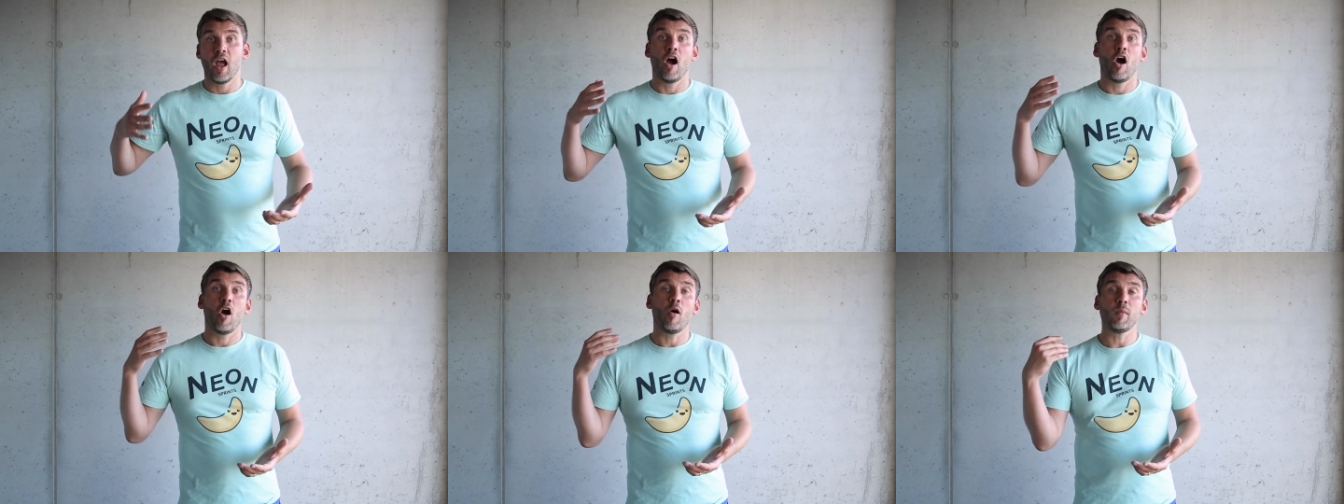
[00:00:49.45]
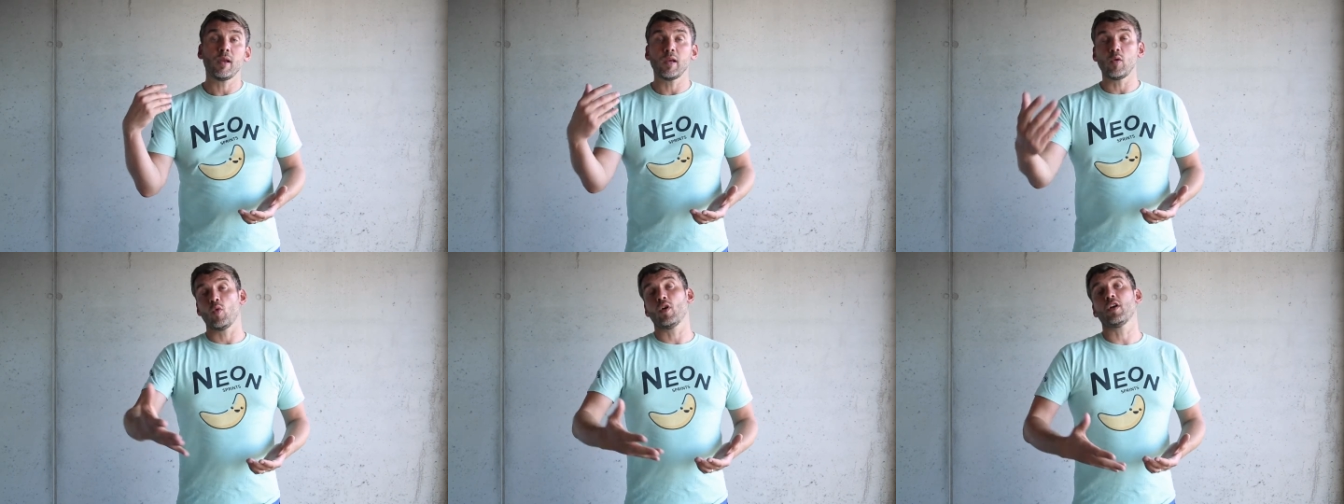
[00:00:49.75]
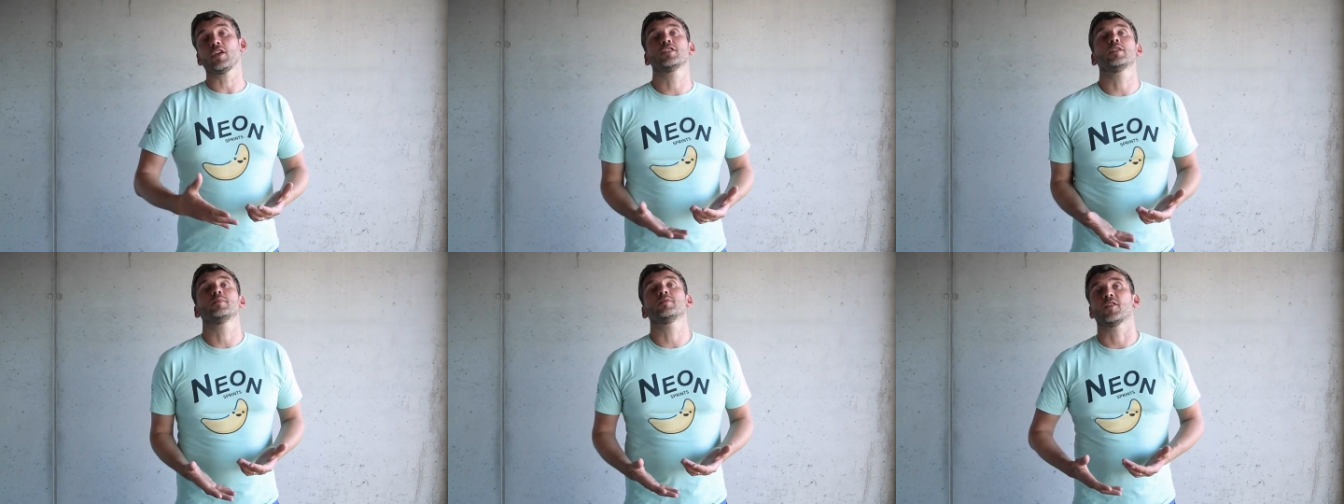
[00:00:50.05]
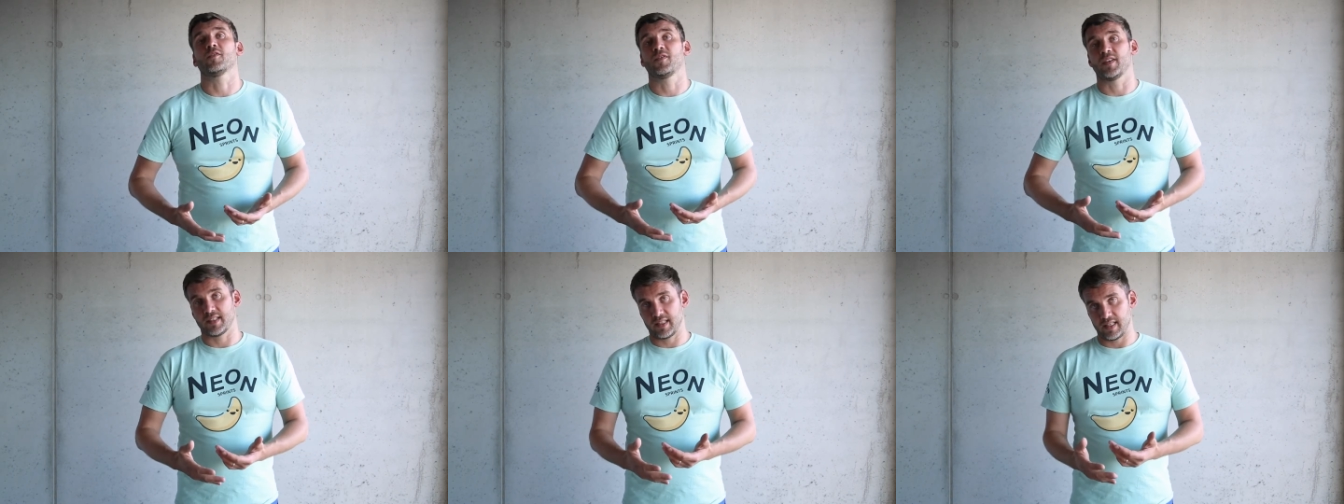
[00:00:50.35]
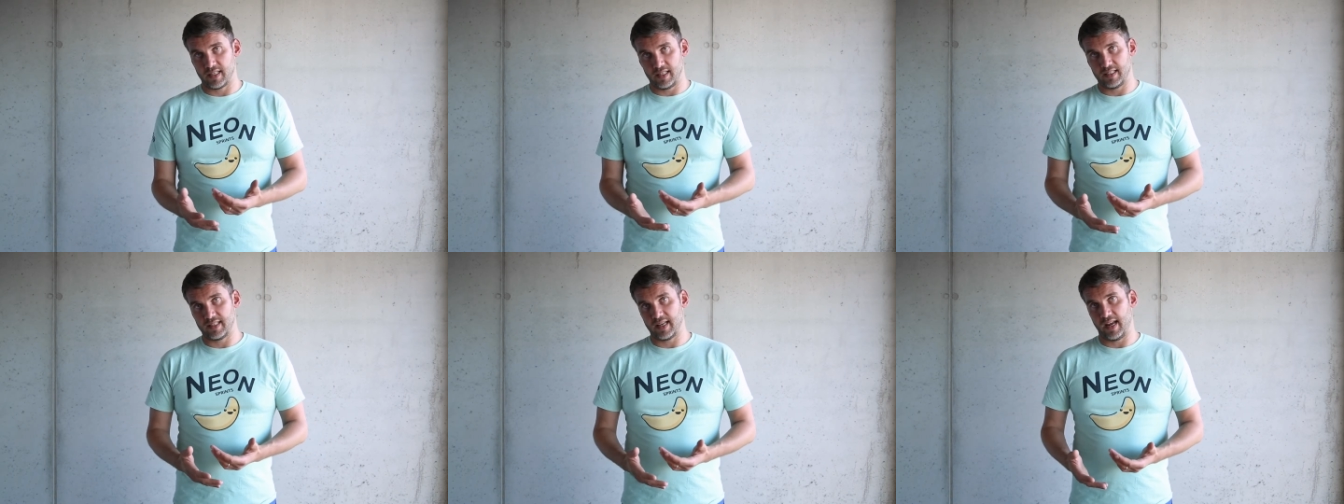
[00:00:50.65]
how many workshops you
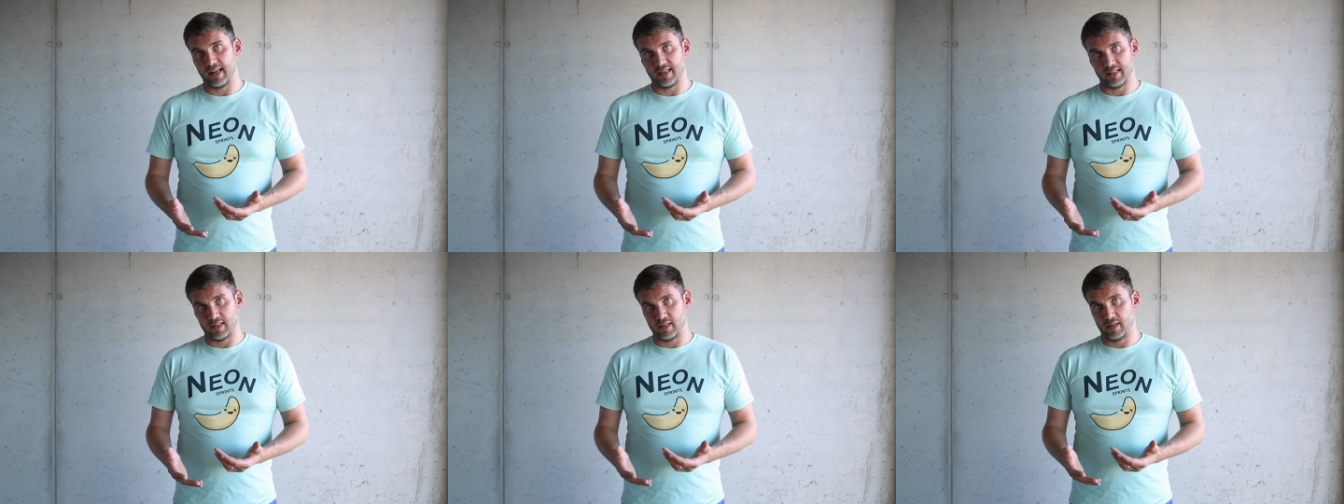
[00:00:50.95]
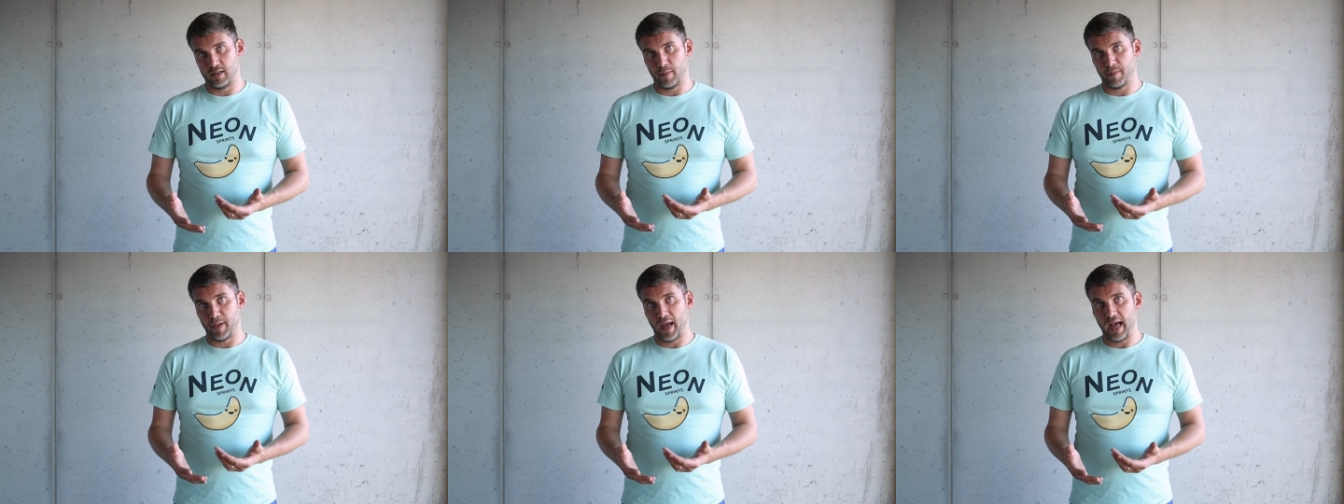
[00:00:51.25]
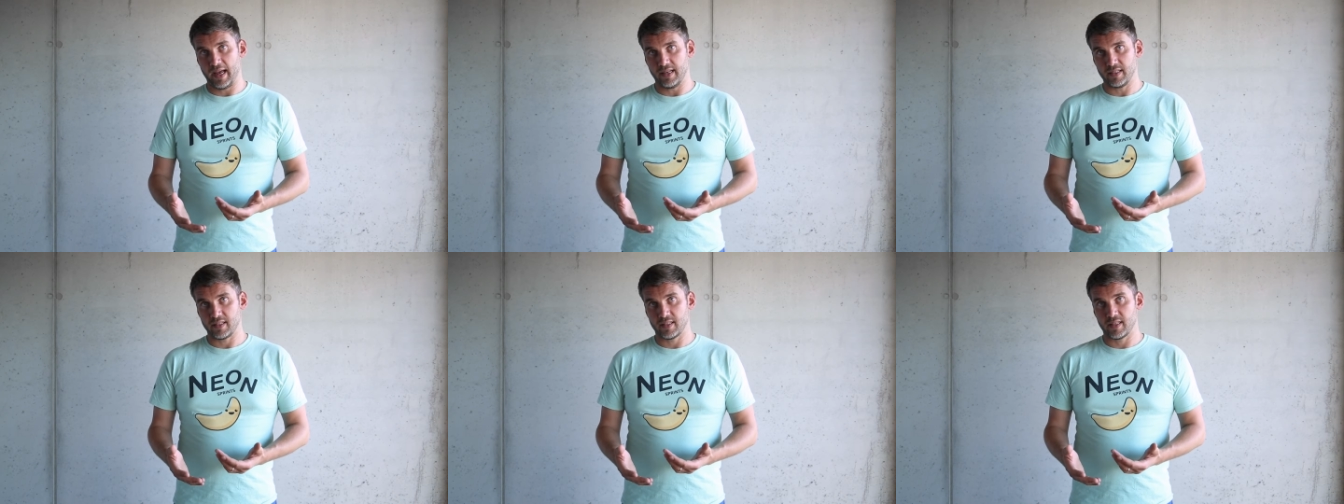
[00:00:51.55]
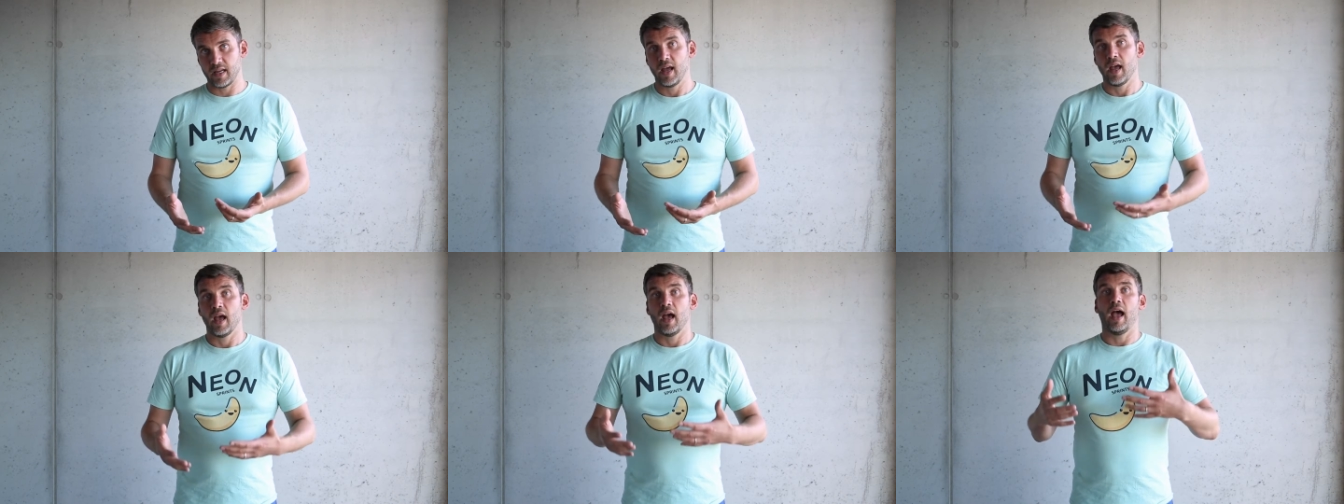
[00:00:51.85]
facilitated in the past,